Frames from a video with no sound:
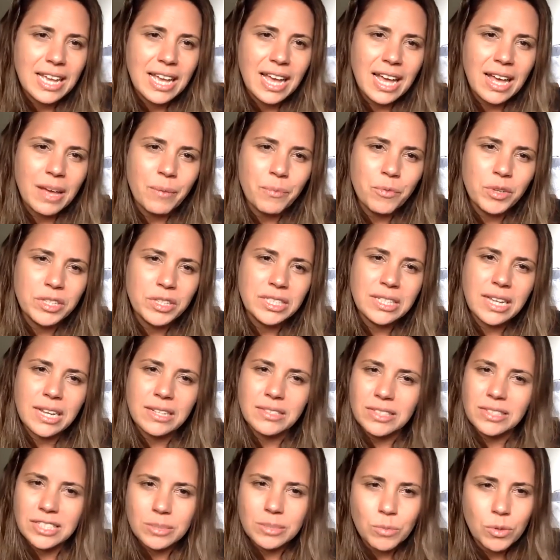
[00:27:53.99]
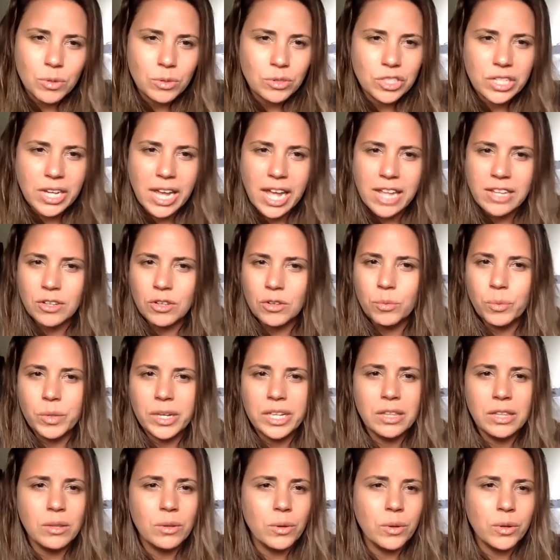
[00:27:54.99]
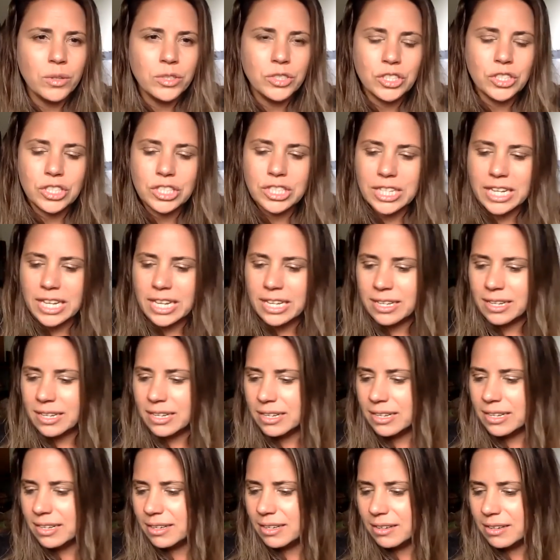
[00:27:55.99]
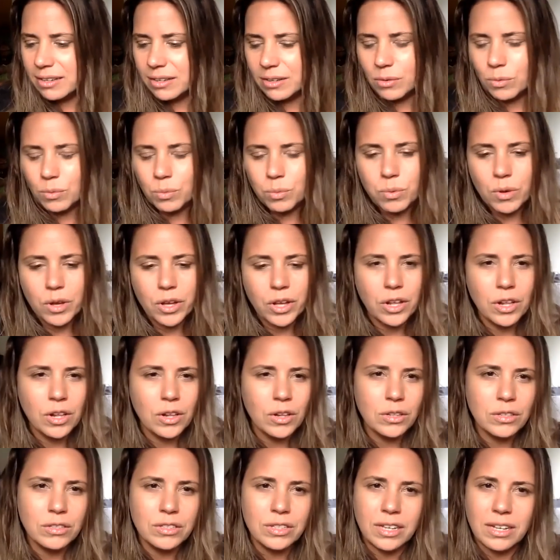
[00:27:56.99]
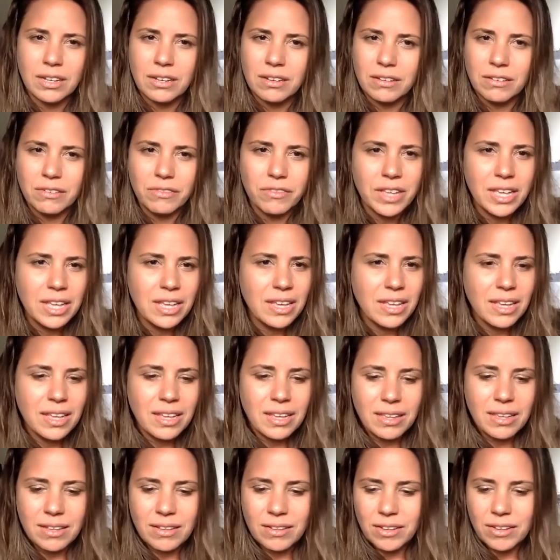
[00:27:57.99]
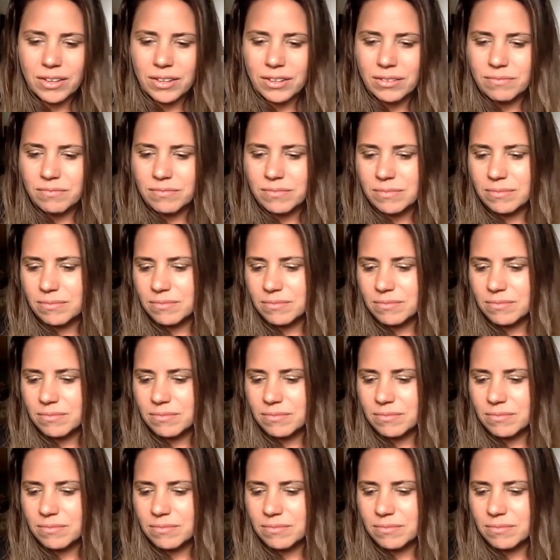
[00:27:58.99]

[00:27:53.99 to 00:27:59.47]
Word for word: Um, we're such a small channel. We launched in a world of, you know,